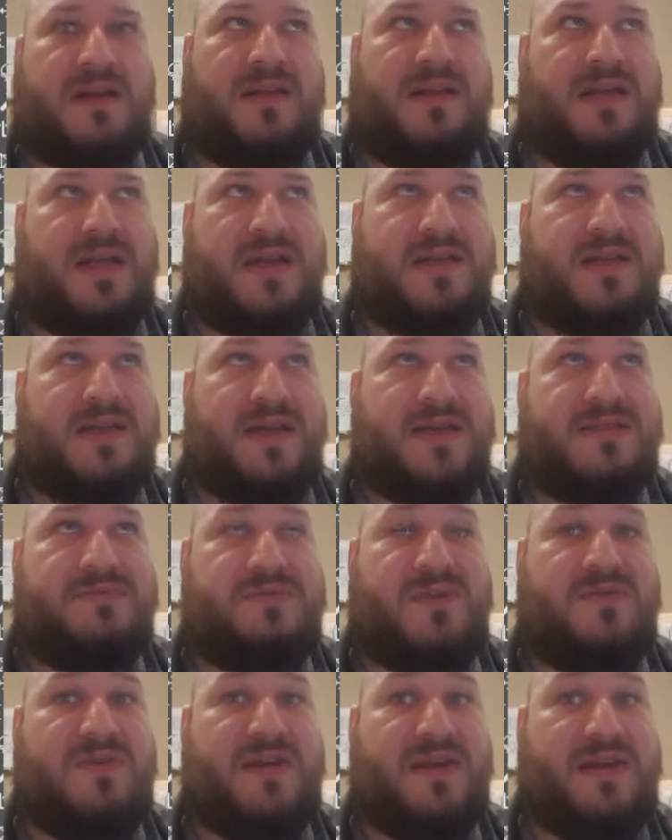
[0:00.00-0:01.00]
a lot of times
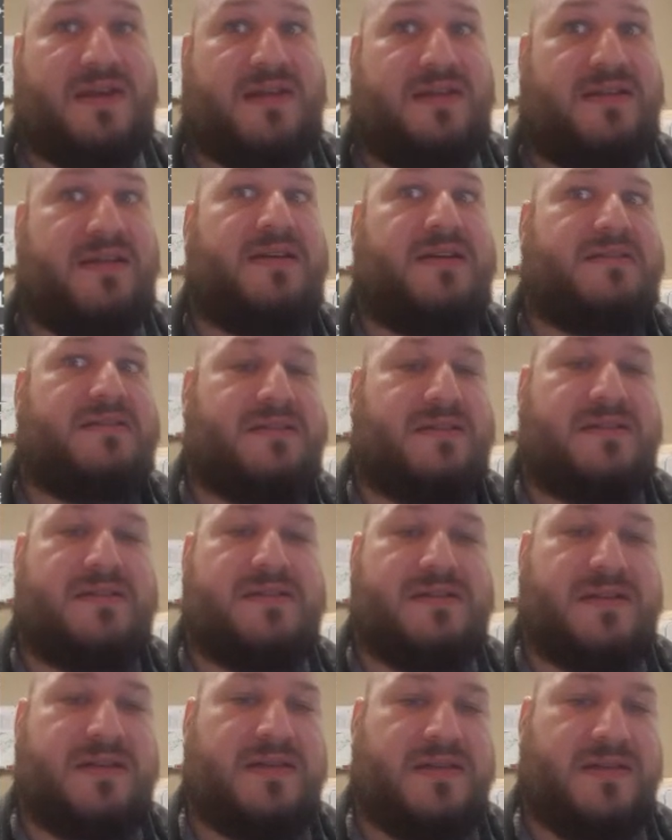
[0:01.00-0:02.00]
my work does
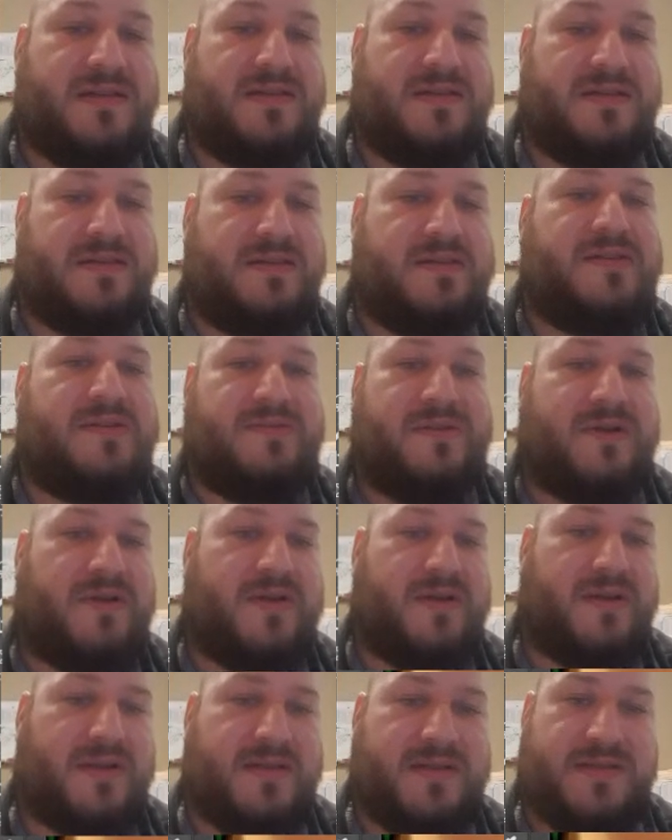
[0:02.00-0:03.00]
look too
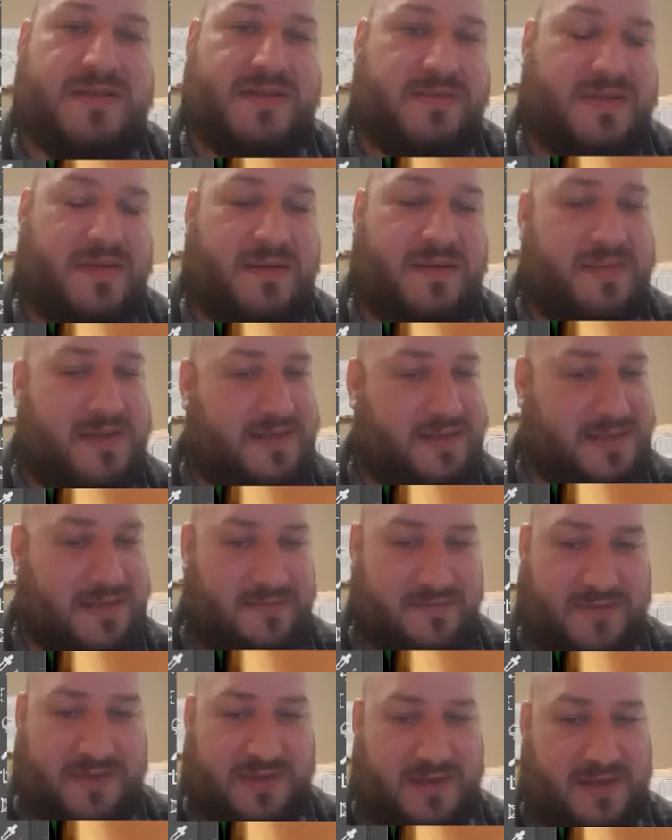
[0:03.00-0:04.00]
dark. It's something I'm
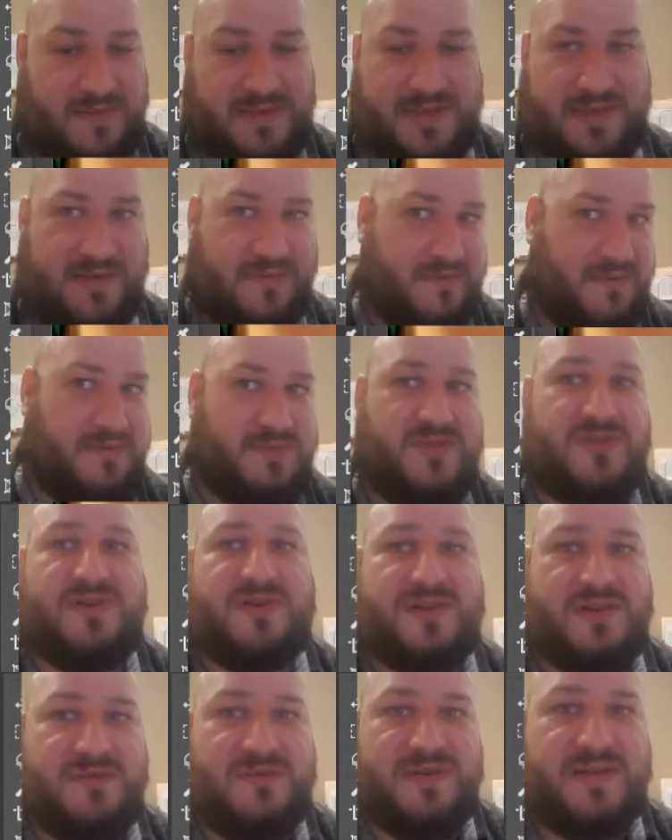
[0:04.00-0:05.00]
messing with. I mean, something I'm
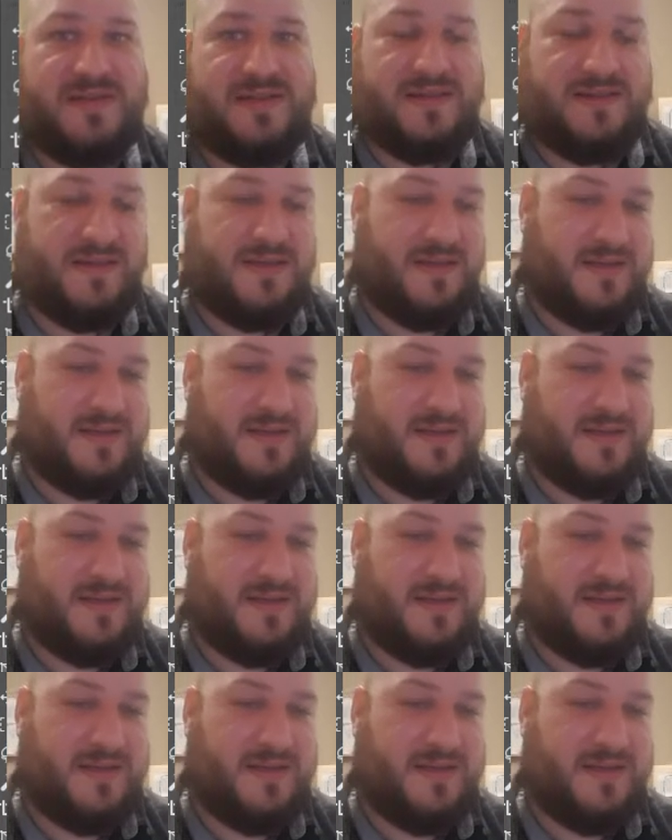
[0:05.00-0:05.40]
struggling with.